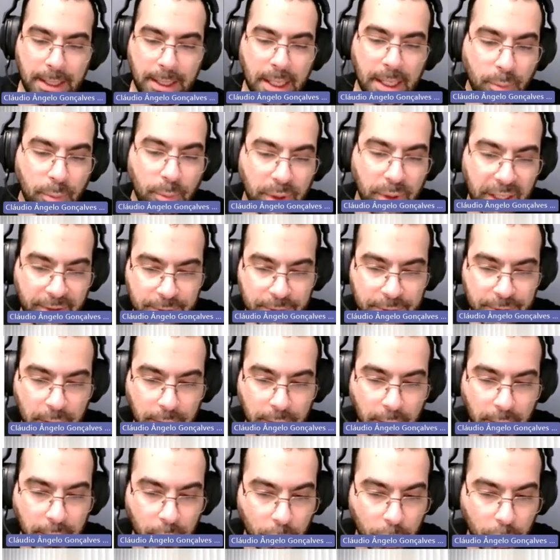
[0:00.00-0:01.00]
And then we have
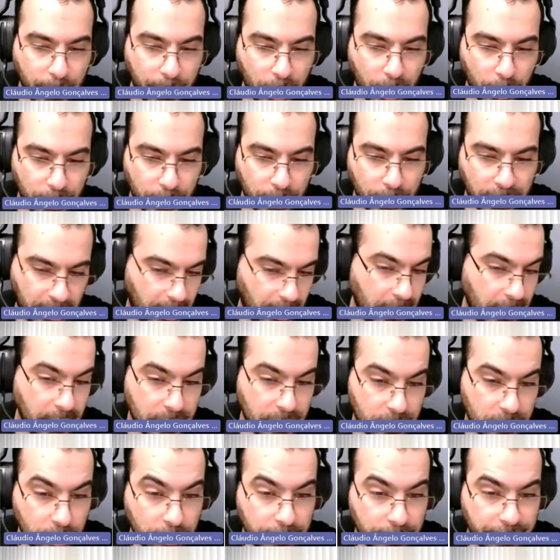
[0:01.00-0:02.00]
another component,
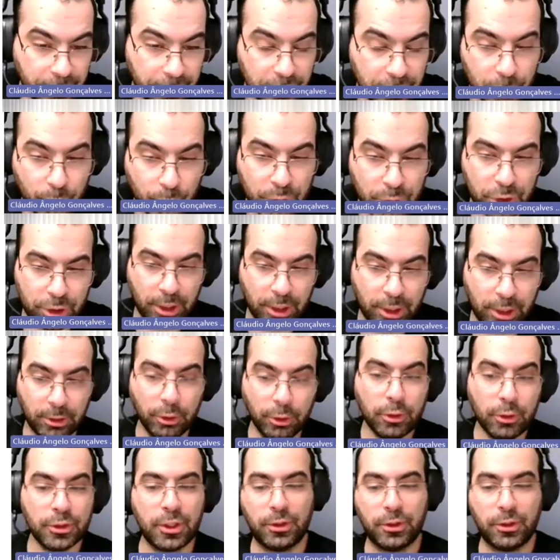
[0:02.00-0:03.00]
another service, which then
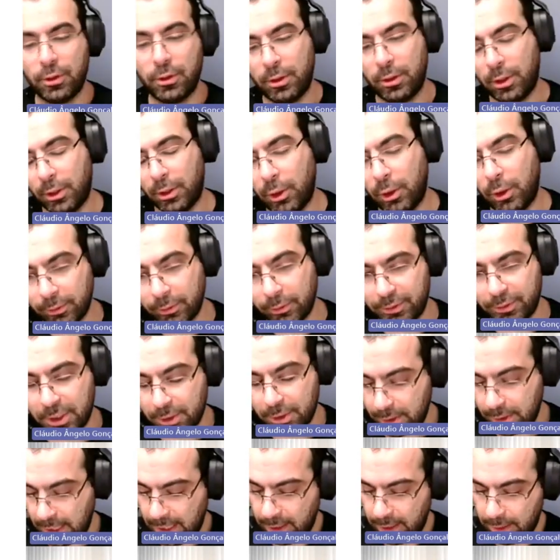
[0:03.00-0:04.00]
looks at all of
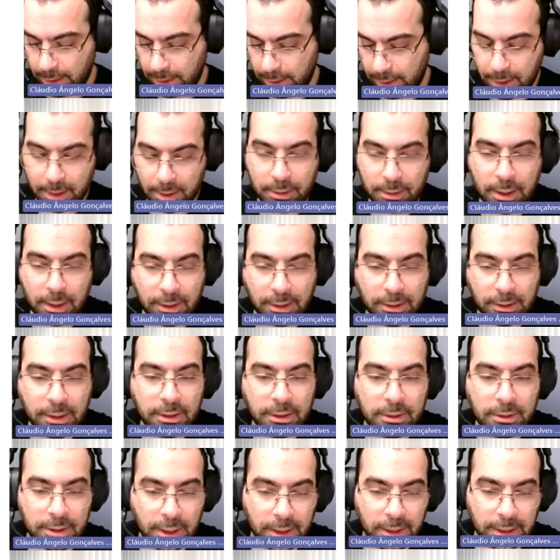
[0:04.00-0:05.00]
this data and
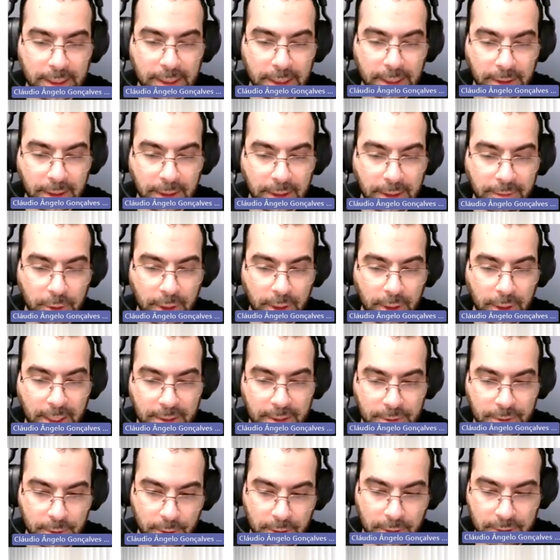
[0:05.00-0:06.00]
can give an
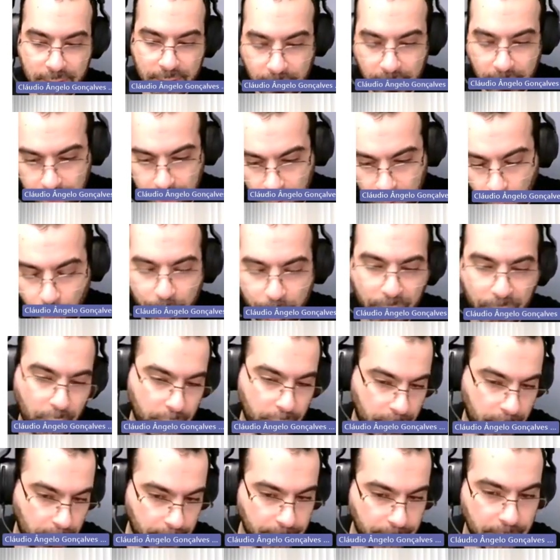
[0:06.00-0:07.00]
answer. Is it open
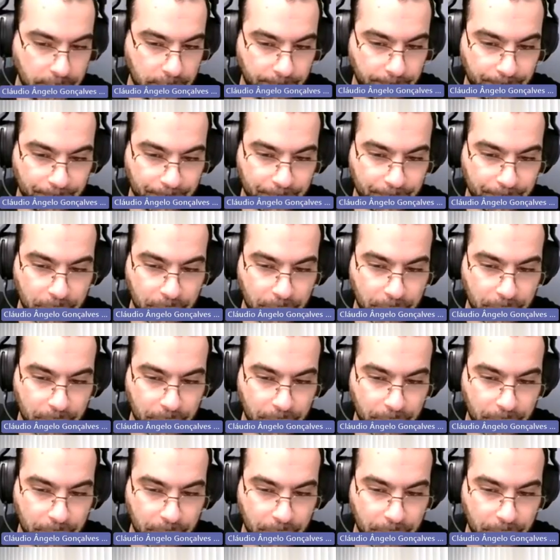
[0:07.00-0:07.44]
or not?